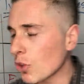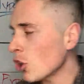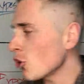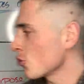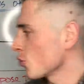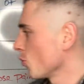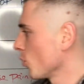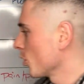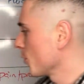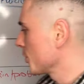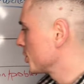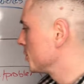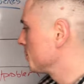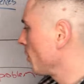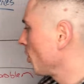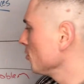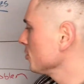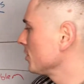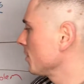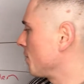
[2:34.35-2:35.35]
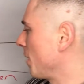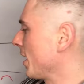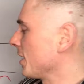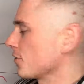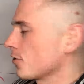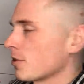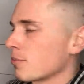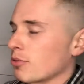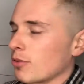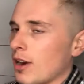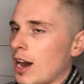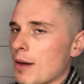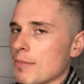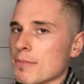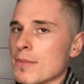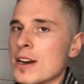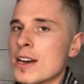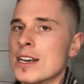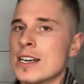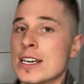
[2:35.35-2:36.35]
You want to expose the pain or the
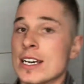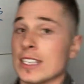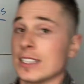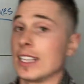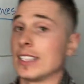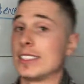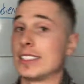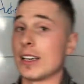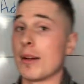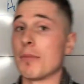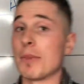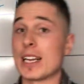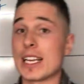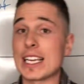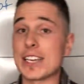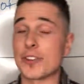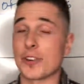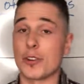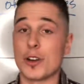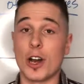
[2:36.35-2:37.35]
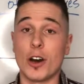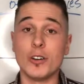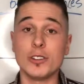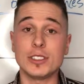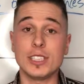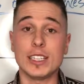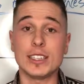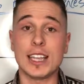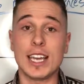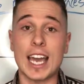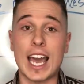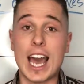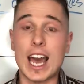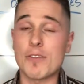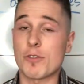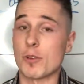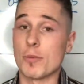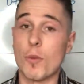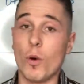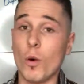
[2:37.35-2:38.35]
problem that somebody either knows that they have,
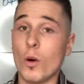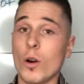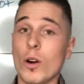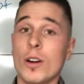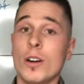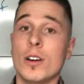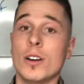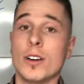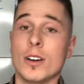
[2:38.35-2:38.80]
or more